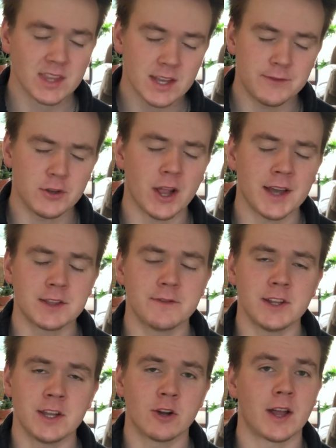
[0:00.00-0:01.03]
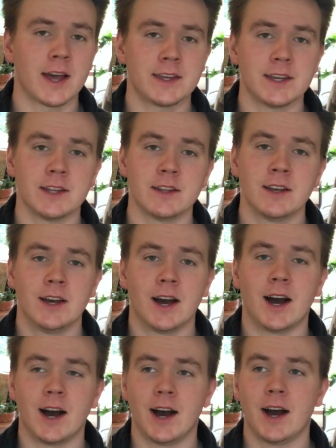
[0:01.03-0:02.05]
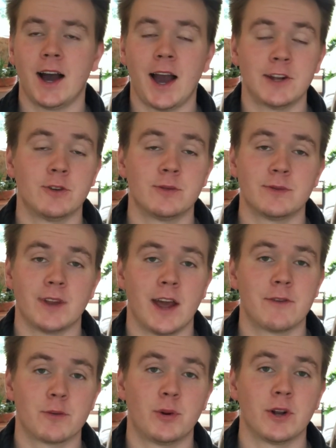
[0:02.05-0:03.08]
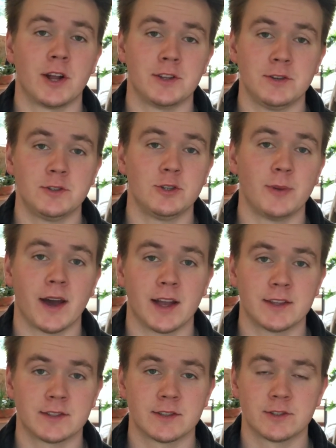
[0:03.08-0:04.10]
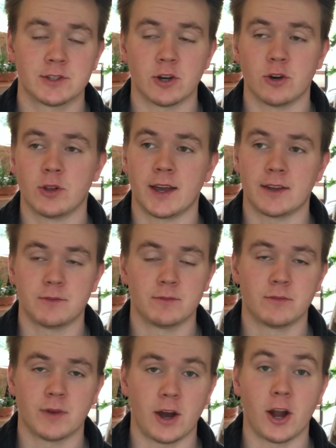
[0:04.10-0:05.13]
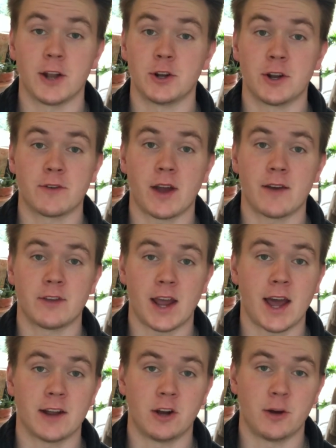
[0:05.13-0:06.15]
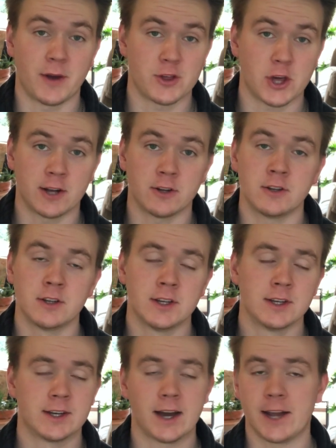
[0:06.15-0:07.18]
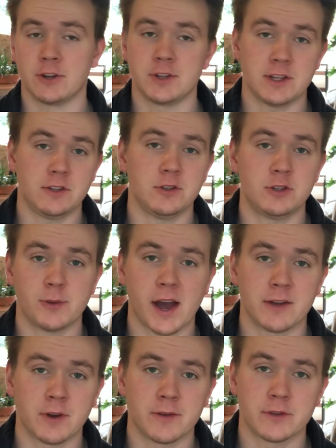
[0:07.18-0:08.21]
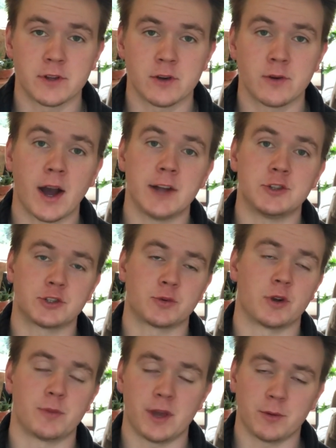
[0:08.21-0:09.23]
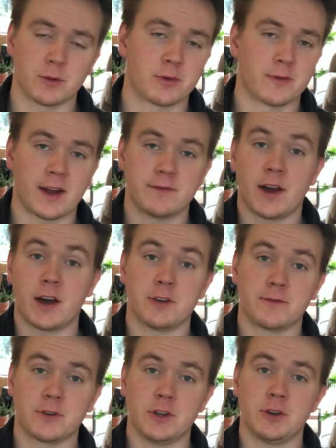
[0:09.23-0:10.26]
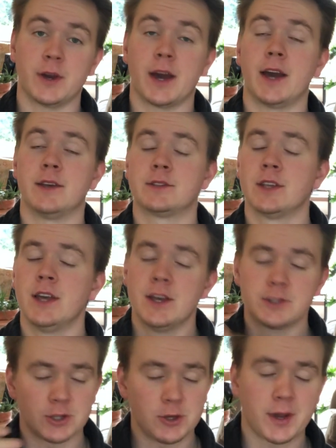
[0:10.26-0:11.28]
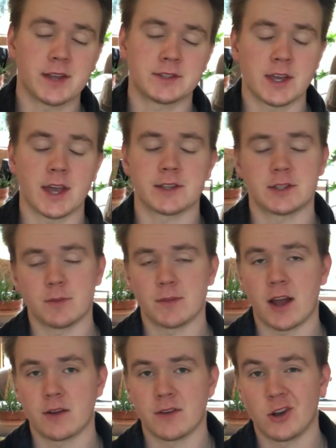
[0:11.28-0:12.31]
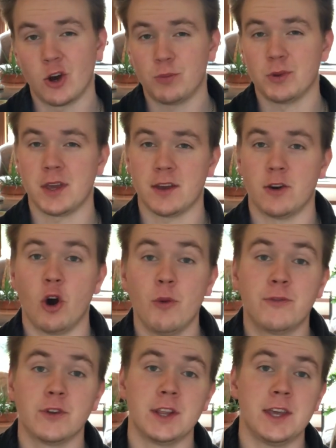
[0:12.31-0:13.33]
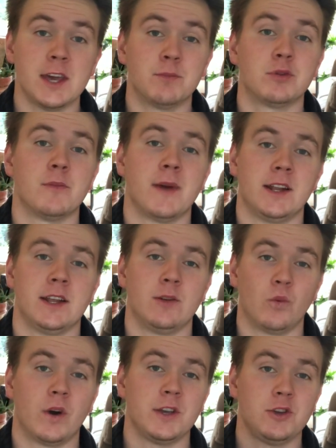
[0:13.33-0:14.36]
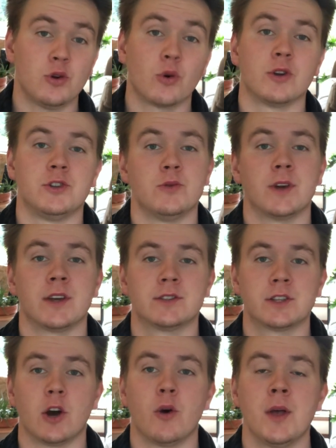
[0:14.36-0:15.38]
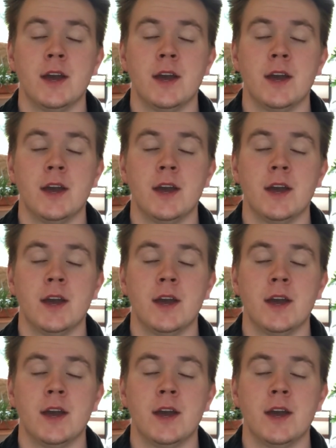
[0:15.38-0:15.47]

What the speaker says: If you like the video, like it. I don't ever put on YouTube ads, so I don't ever have an ad on my channel. I don't need YouTube ad revenue. I just want to be able to provide value for you guys, so you guys can get something out of it. Hopefully implement it in what you're doing. So,